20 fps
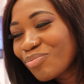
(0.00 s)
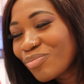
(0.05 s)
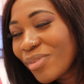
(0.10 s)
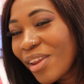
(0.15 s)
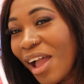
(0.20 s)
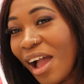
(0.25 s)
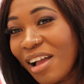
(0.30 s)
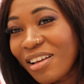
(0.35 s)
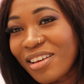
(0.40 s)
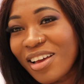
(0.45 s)

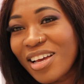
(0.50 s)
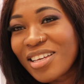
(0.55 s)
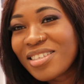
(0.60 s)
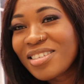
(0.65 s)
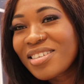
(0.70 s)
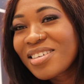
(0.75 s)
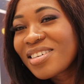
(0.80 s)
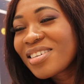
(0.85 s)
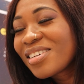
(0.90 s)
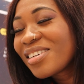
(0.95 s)
You know? I
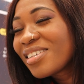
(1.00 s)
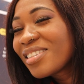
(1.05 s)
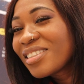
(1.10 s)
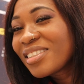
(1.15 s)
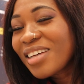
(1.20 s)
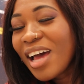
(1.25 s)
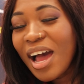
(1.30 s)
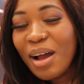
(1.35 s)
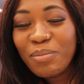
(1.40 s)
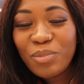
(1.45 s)
guess
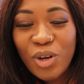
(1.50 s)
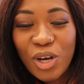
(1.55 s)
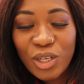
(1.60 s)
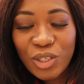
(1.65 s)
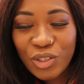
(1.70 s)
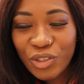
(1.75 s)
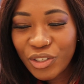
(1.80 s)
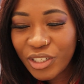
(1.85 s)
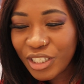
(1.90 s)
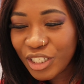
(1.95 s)
I'm
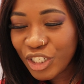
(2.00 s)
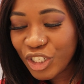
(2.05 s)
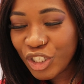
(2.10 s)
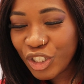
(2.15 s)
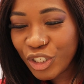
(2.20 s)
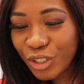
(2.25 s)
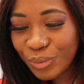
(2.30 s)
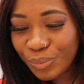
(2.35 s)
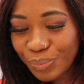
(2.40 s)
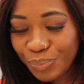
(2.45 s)
not
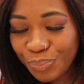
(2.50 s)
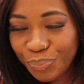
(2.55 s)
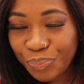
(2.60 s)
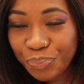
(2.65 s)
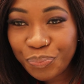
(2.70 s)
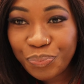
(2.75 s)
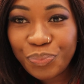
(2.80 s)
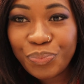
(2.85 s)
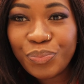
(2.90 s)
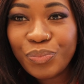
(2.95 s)
rich.
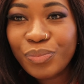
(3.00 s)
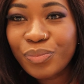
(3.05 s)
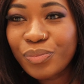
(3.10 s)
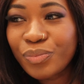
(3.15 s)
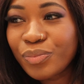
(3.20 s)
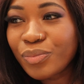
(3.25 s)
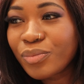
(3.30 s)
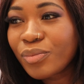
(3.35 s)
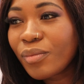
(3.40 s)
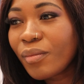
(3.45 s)

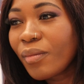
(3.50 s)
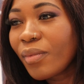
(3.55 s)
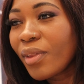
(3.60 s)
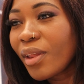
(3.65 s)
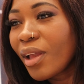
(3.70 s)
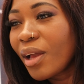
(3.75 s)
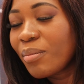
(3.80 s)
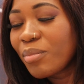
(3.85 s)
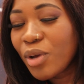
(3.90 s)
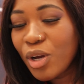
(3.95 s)

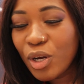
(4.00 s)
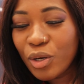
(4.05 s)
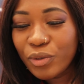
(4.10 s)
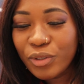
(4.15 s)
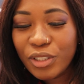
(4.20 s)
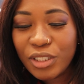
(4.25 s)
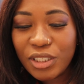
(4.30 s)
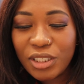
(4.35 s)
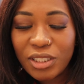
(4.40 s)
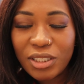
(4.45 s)
I'm not
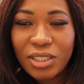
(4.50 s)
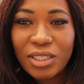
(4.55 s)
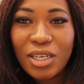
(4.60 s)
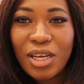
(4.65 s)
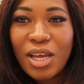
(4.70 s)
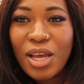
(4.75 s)
rich.